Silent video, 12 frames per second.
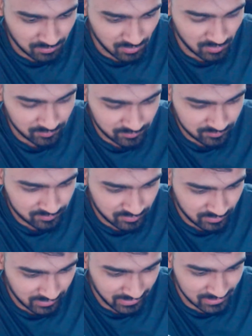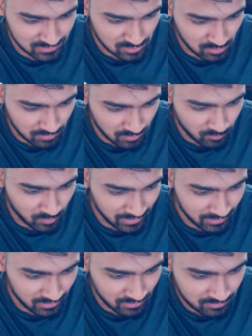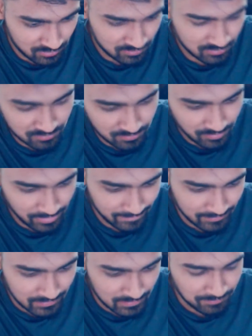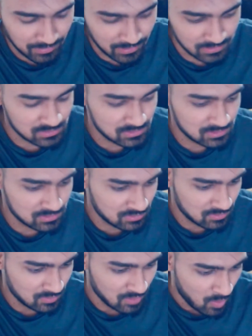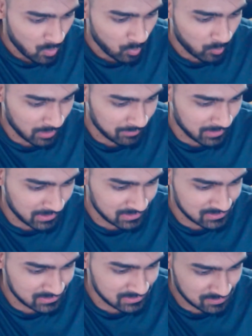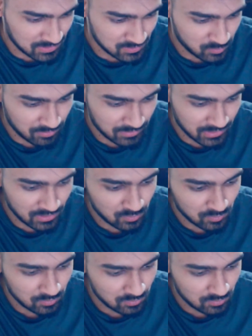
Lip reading: of x comma y plus y minus x plus 1 by 2.